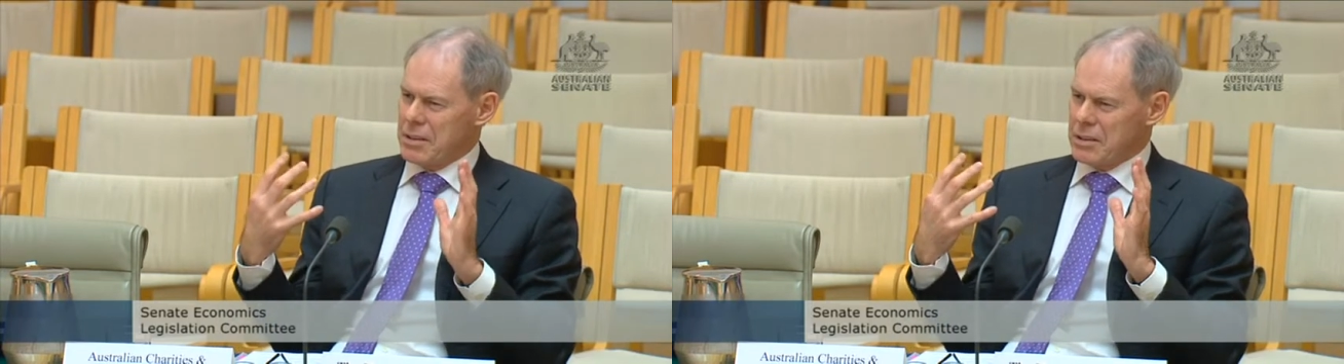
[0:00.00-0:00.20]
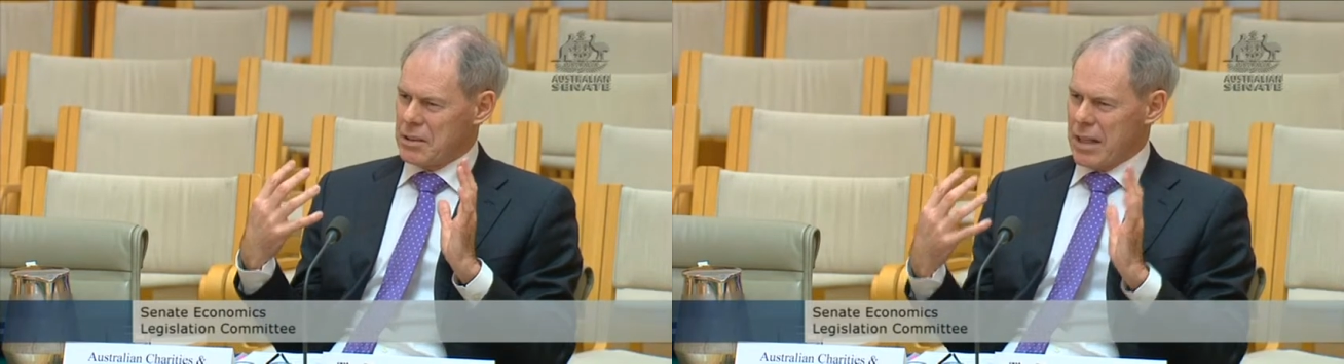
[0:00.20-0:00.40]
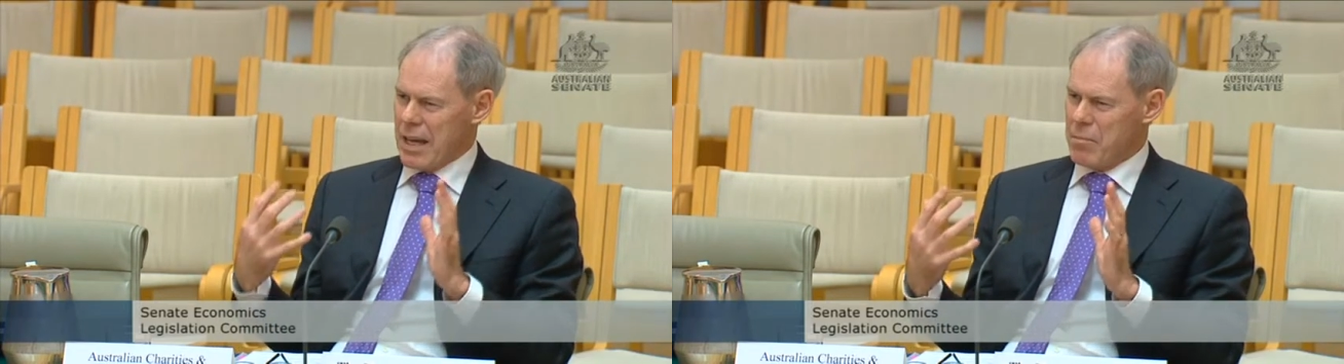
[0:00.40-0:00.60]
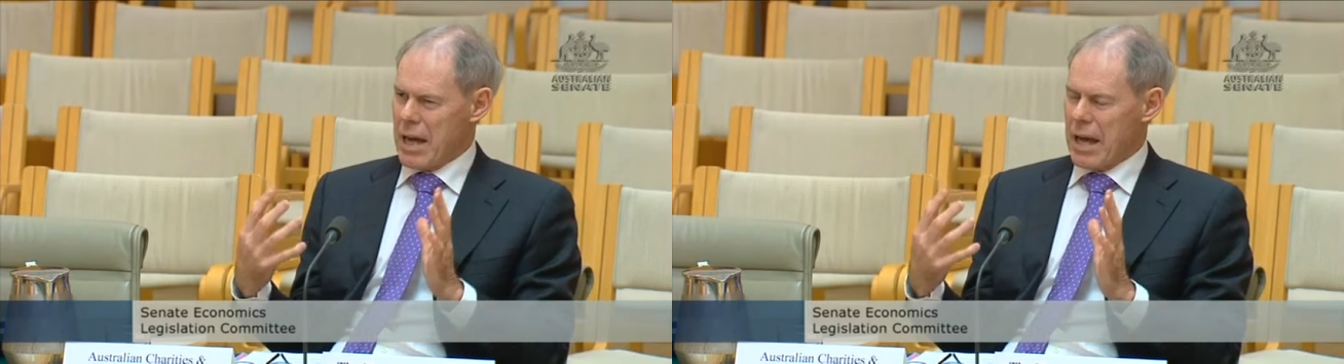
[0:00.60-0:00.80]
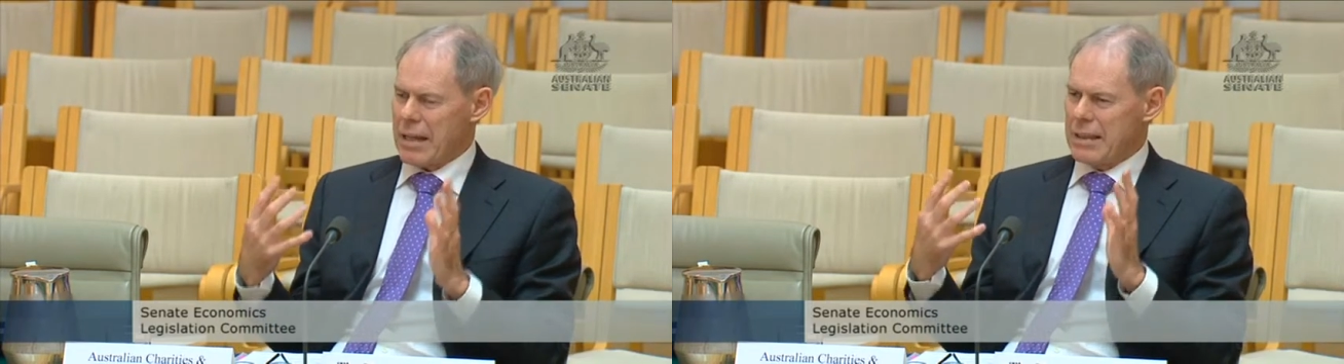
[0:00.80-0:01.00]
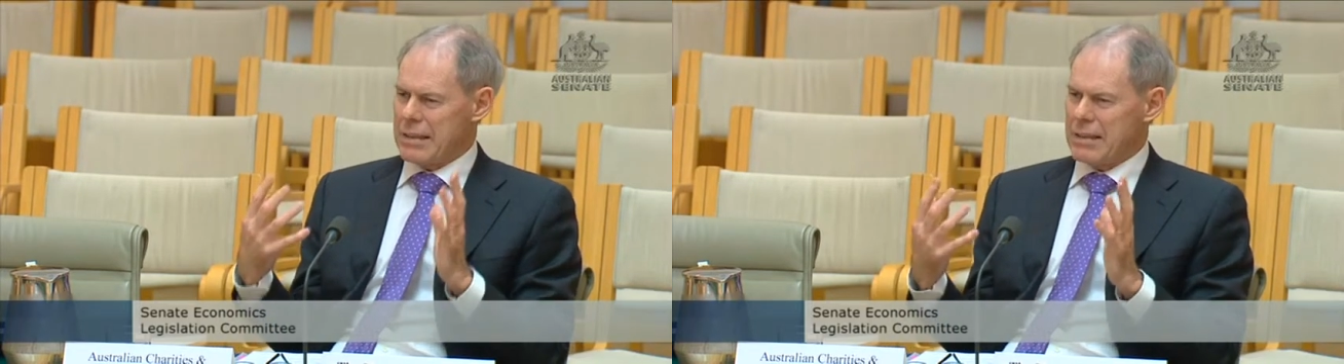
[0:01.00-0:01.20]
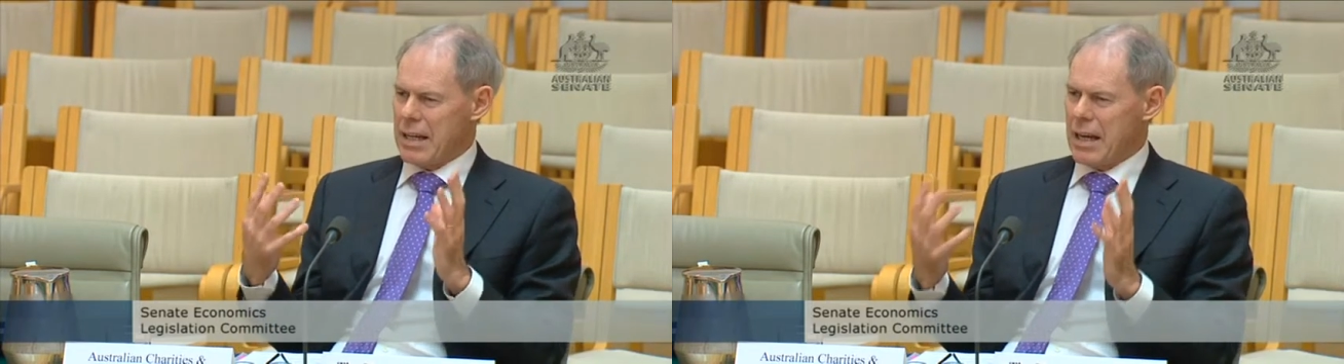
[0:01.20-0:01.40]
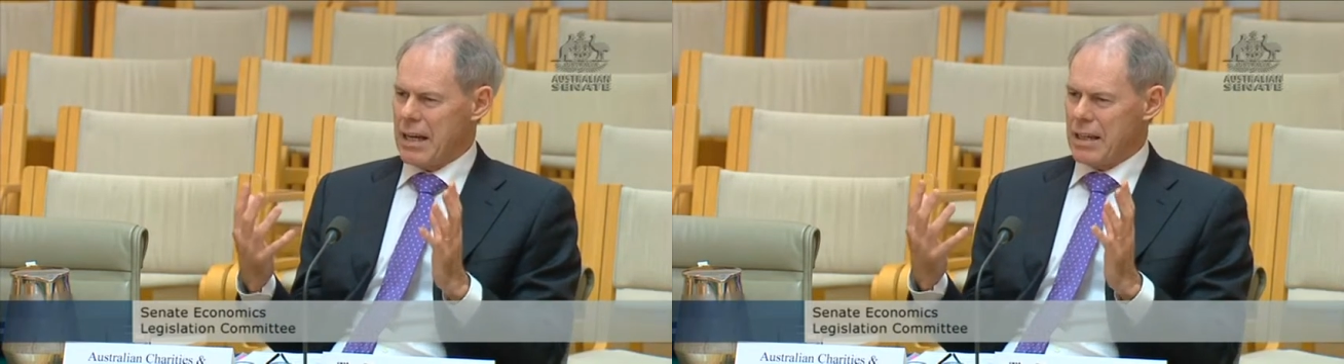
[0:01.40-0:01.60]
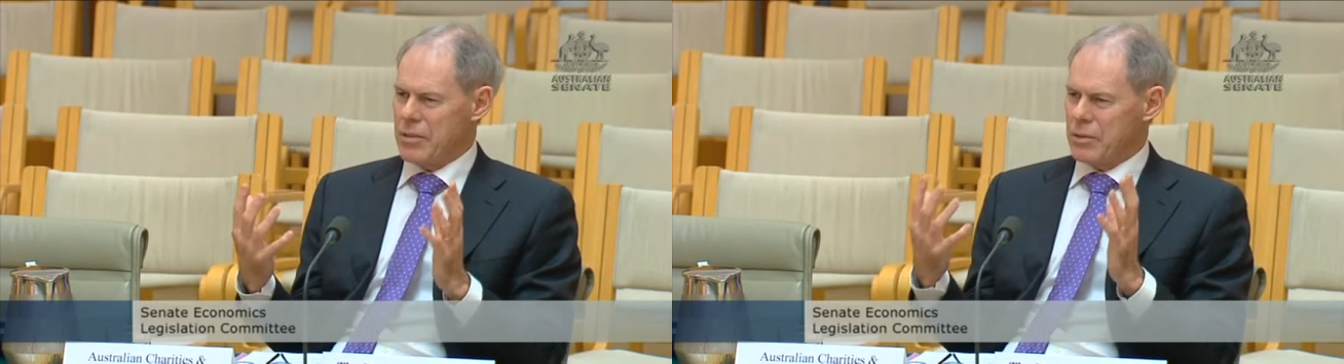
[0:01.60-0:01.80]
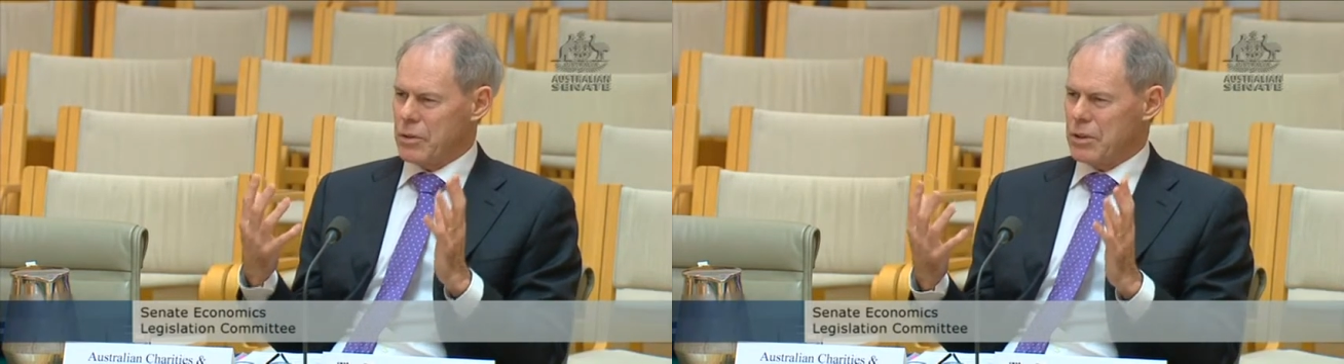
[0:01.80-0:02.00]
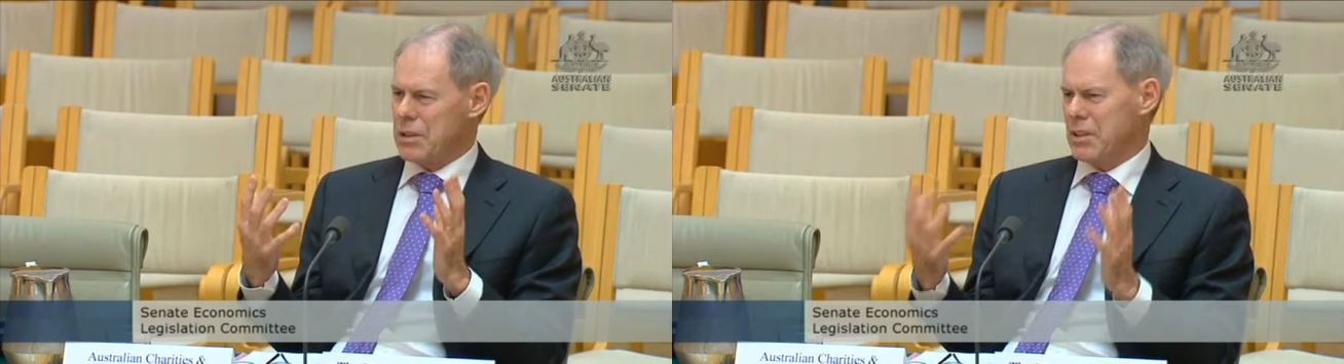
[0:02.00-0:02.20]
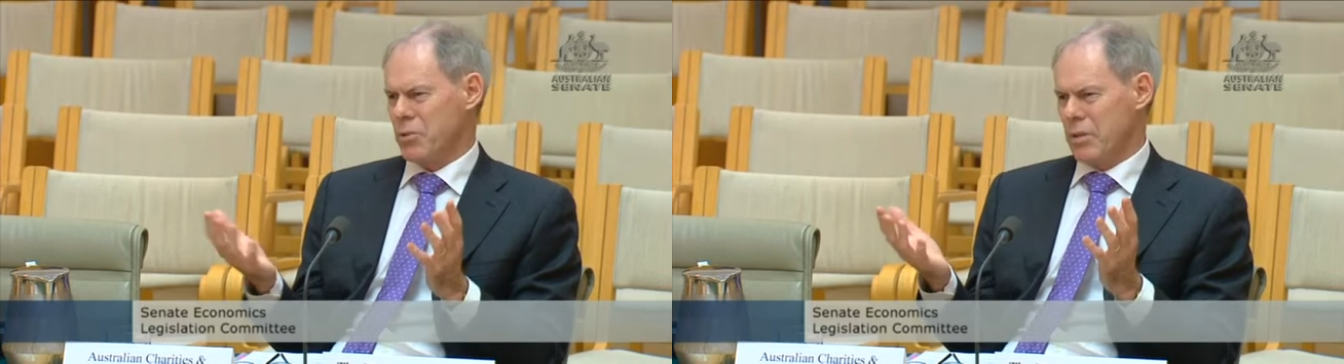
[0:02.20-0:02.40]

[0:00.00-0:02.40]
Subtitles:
stand back and say, was this